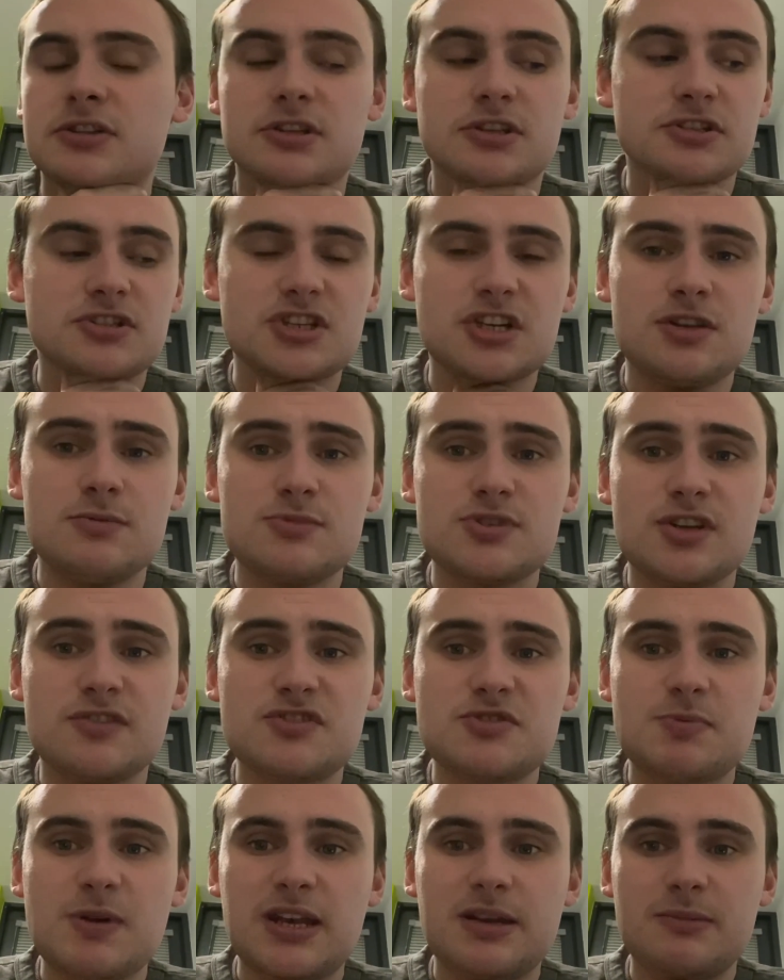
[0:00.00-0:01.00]
in terms of
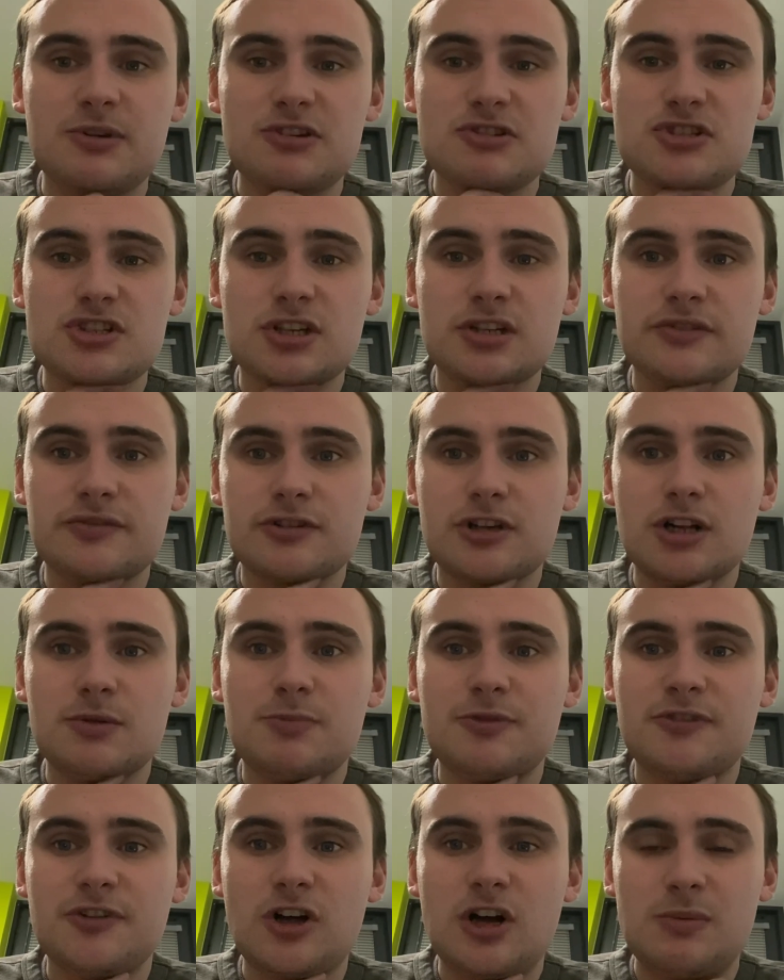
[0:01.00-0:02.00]
spending me's overall
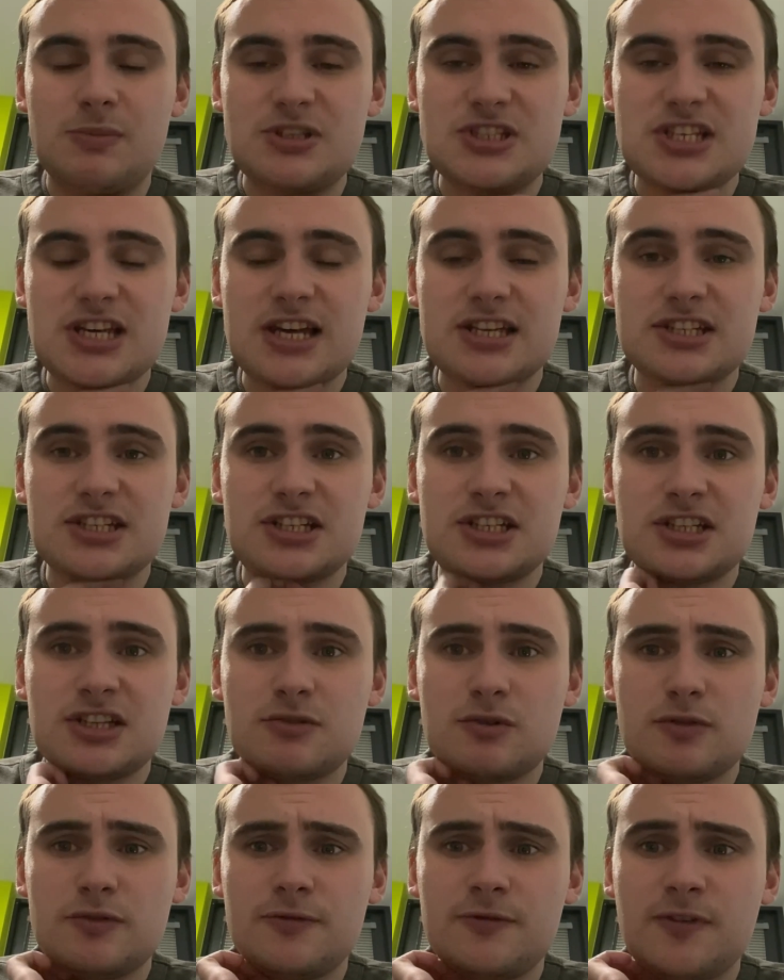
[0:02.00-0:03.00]
performance that day, they
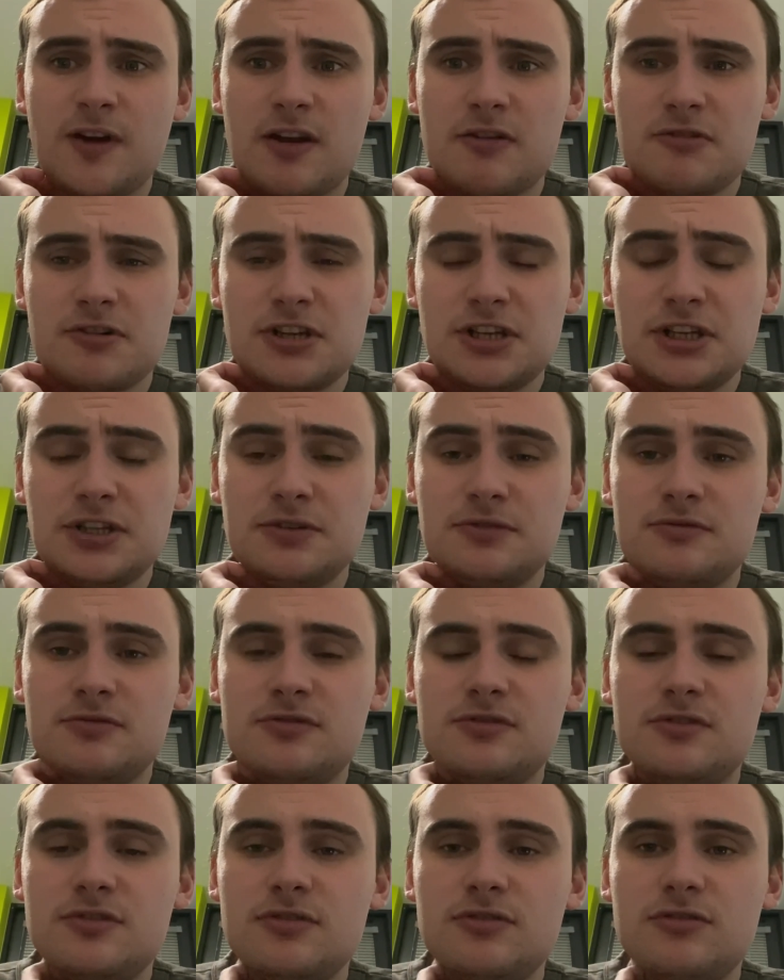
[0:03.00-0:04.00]
were very
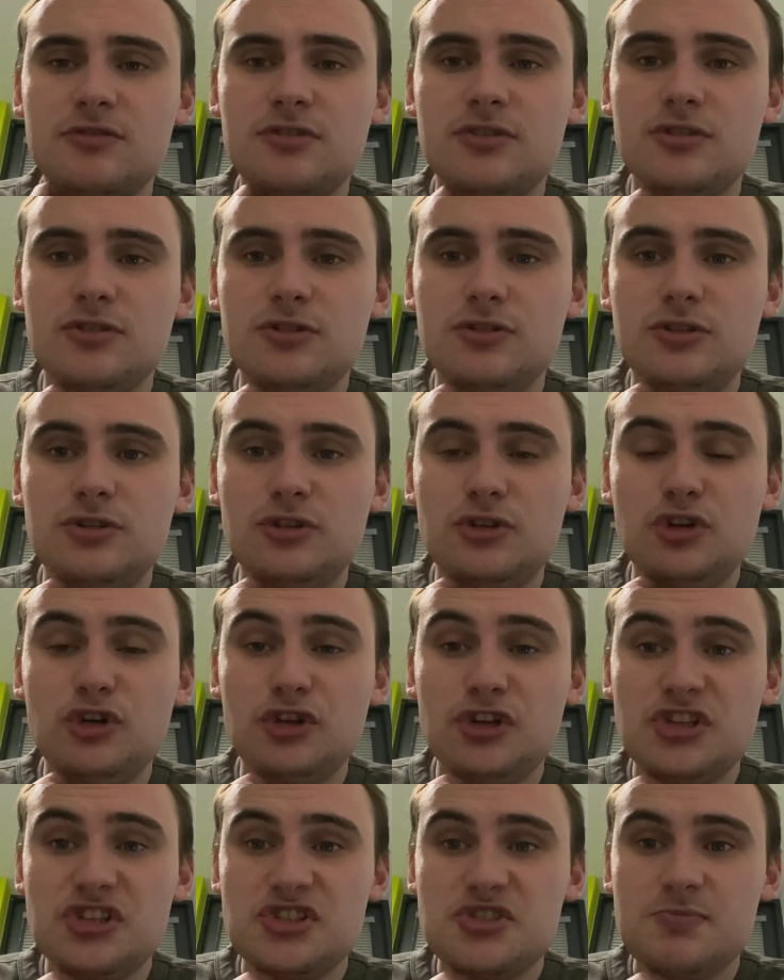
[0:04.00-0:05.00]

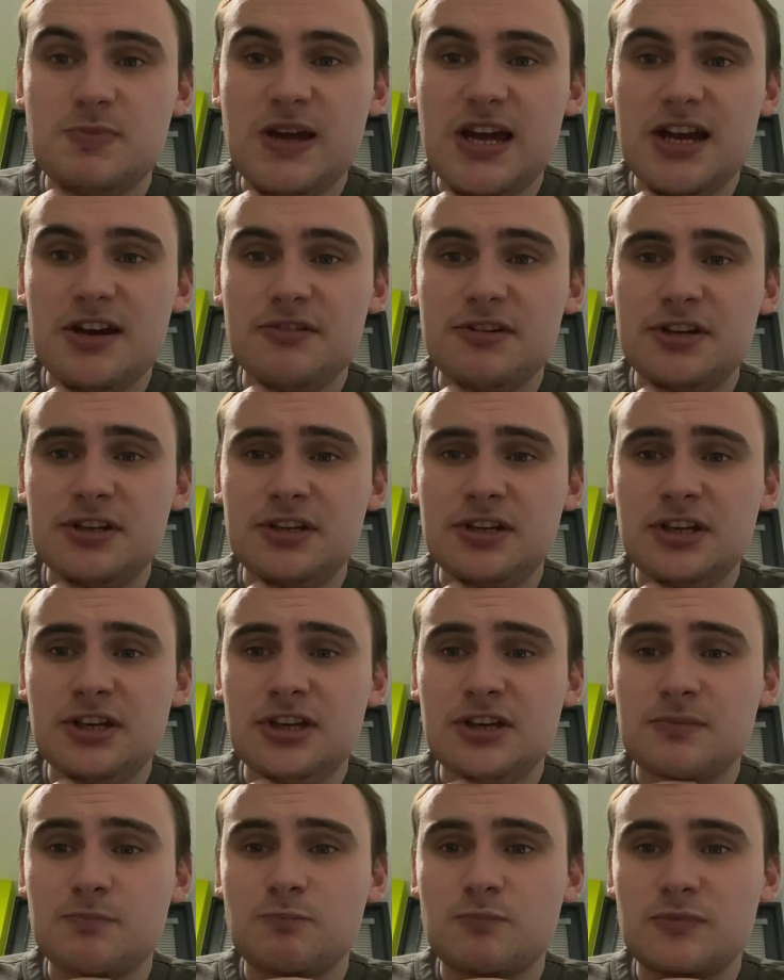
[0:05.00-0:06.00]
uninspiring.
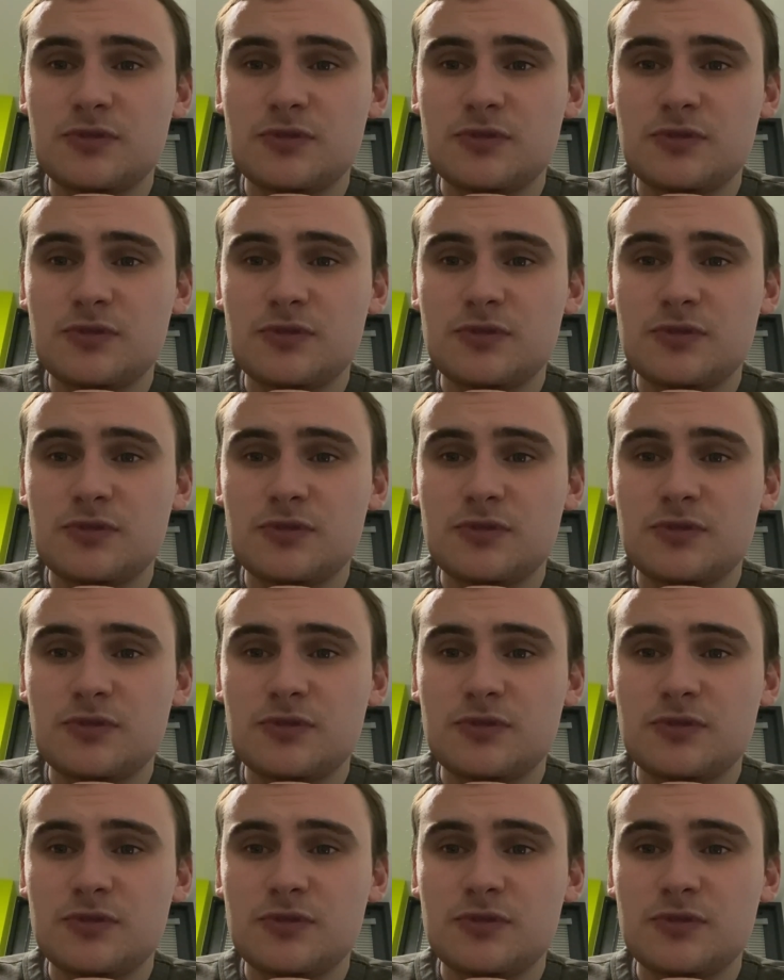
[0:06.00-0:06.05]
It